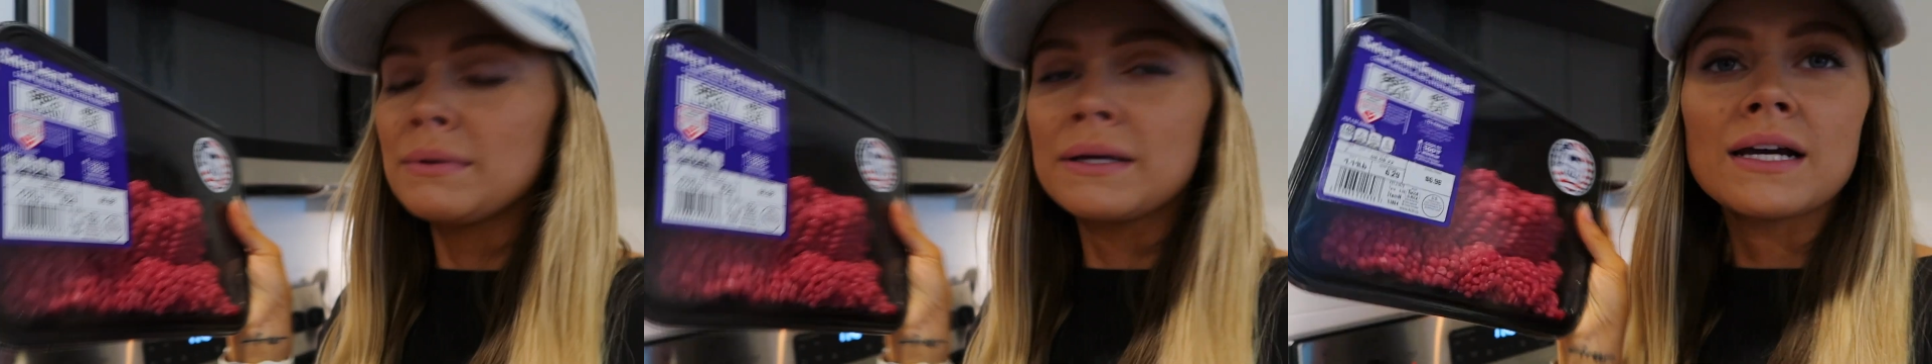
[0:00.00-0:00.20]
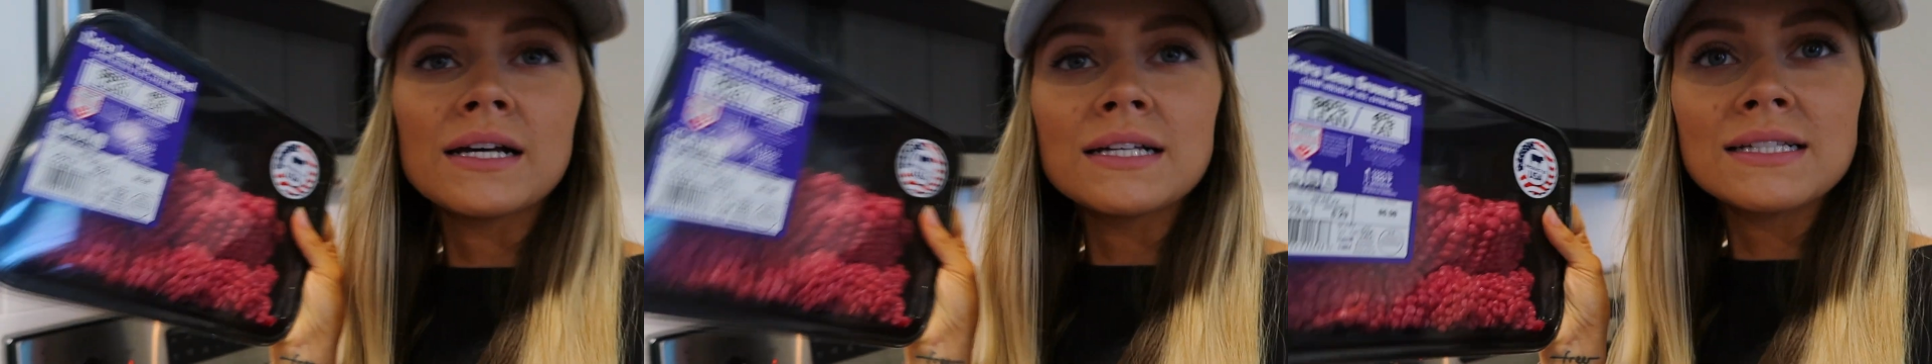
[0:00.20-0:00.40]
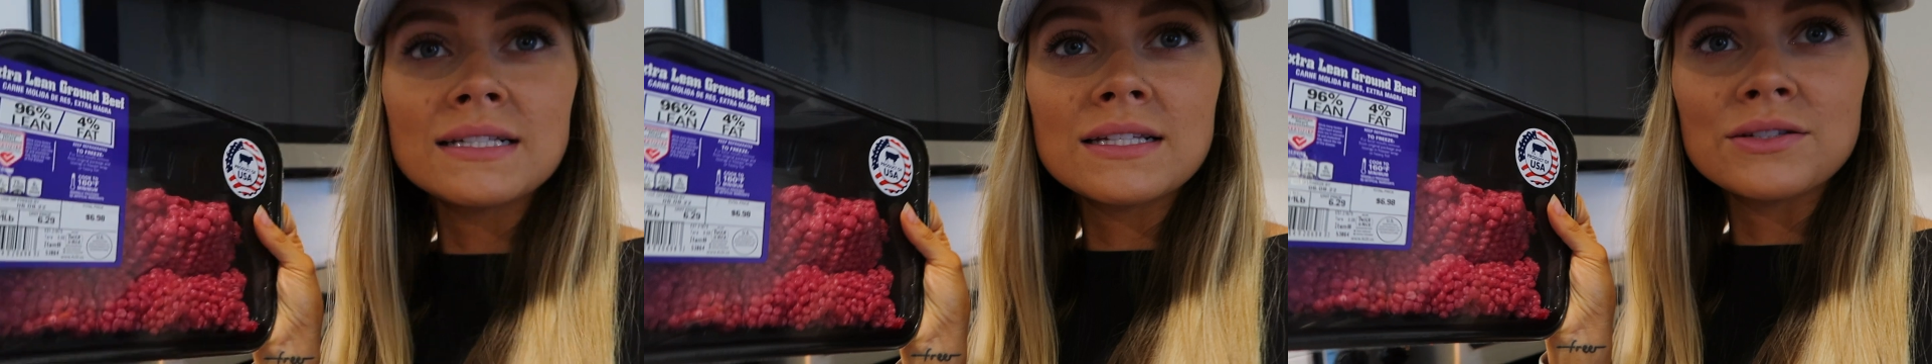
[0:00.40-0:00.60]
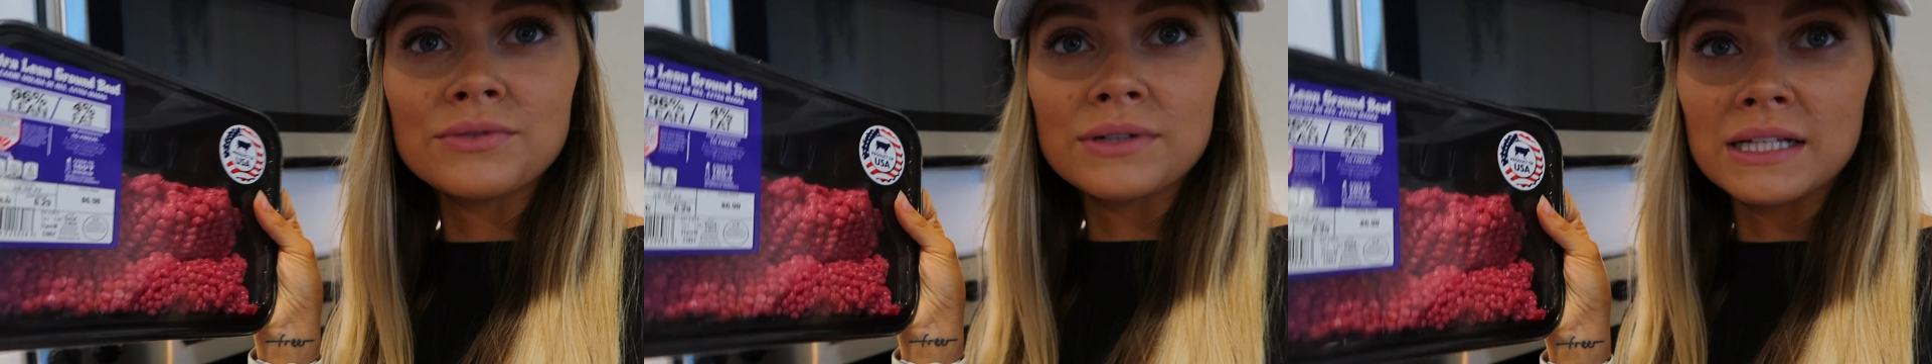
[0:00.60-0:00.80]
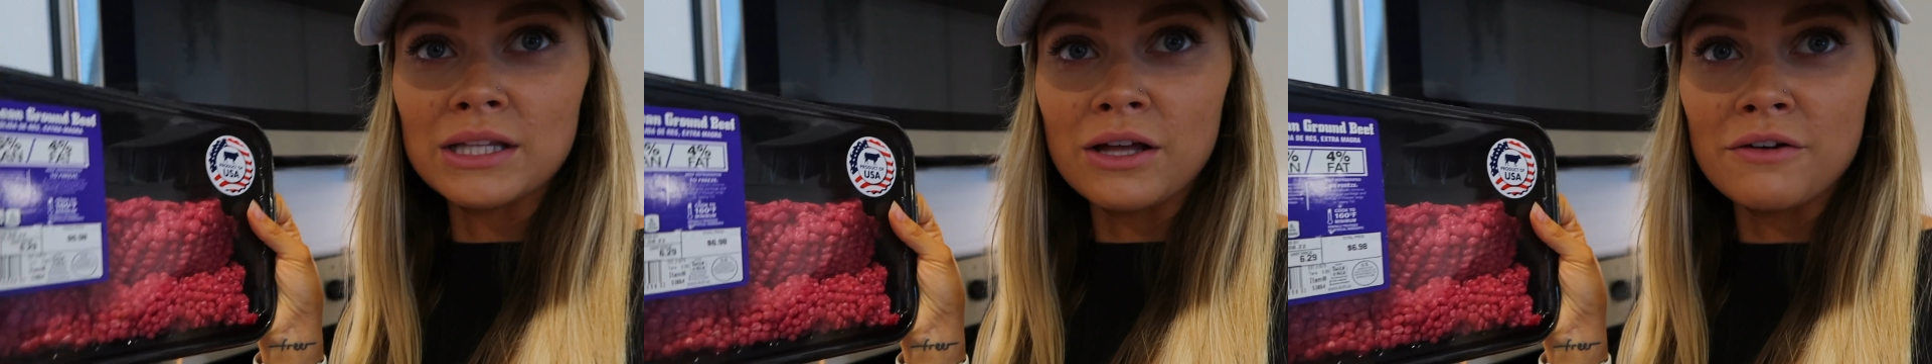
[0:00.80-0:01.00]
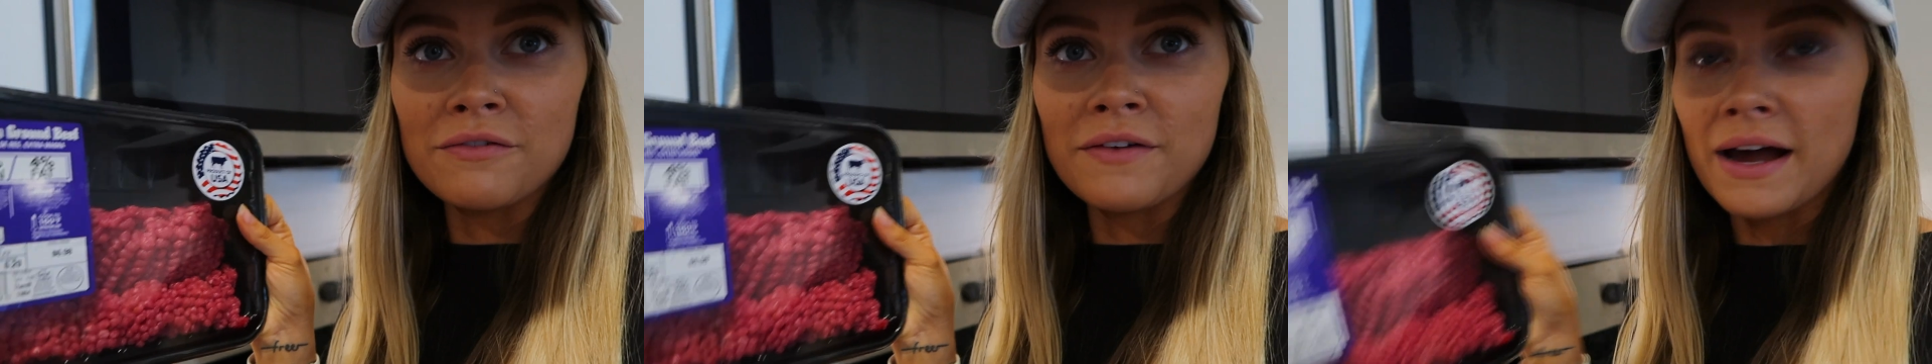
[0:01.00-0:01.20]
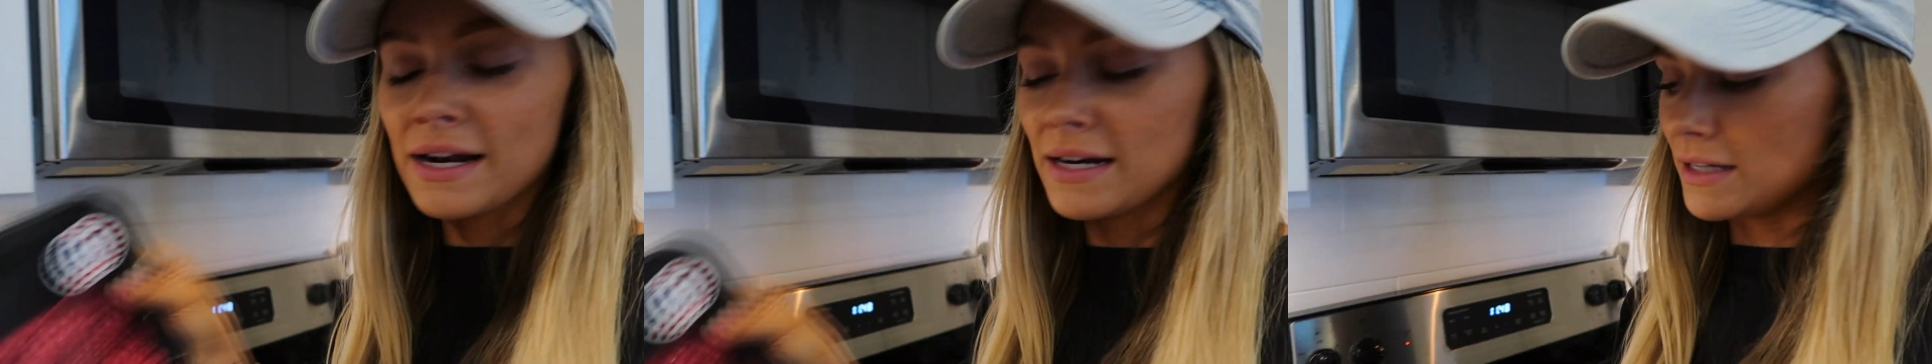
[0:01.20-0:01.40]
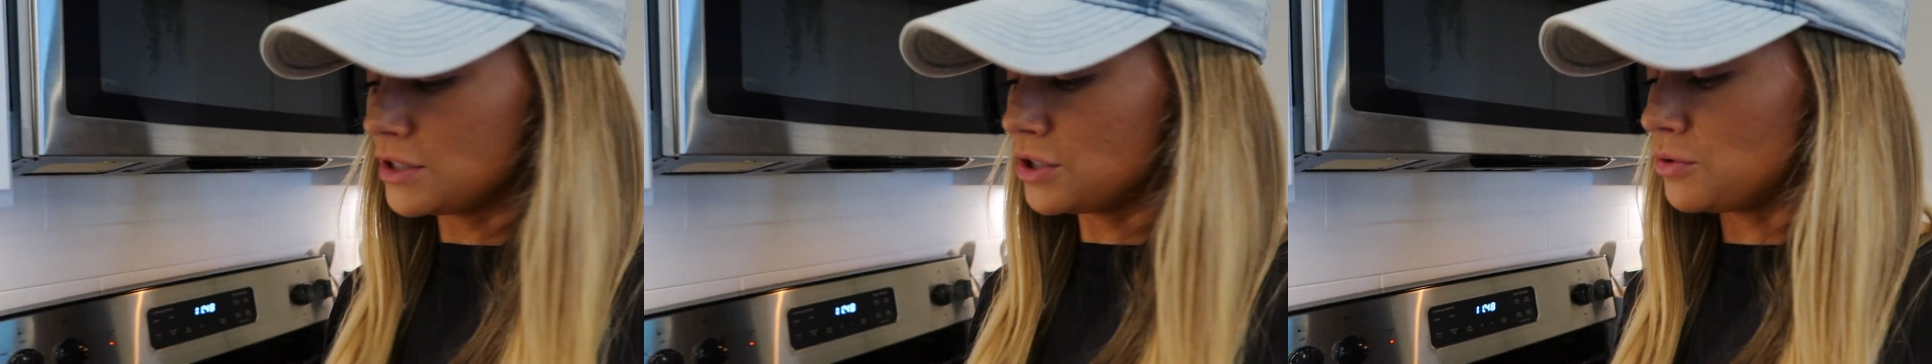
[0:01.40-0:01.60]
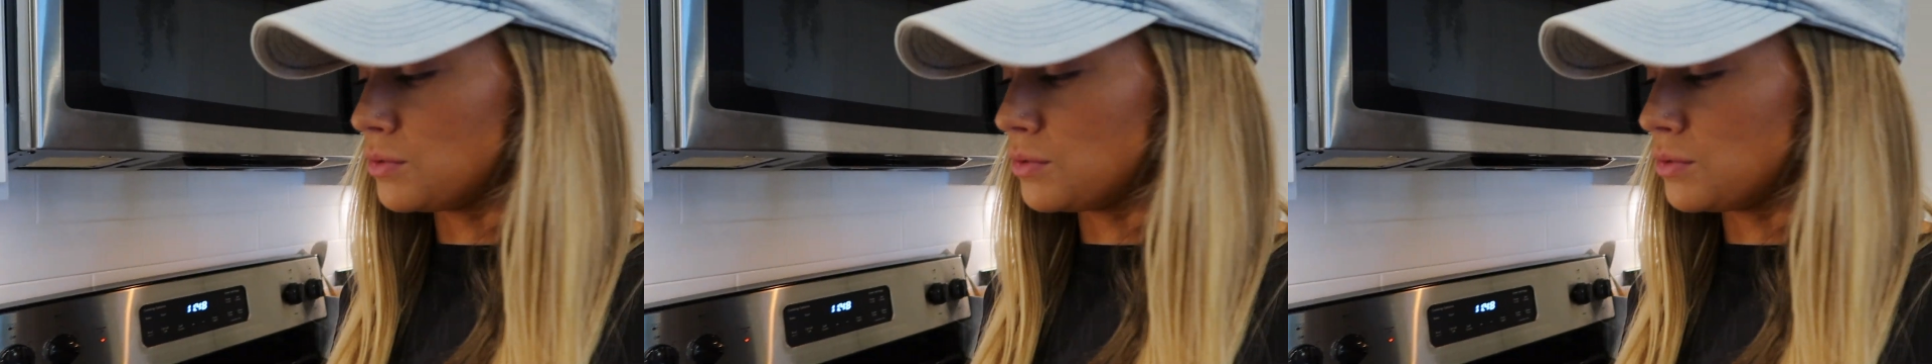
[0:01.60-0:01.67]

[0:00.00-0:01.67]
Because this is really low fat,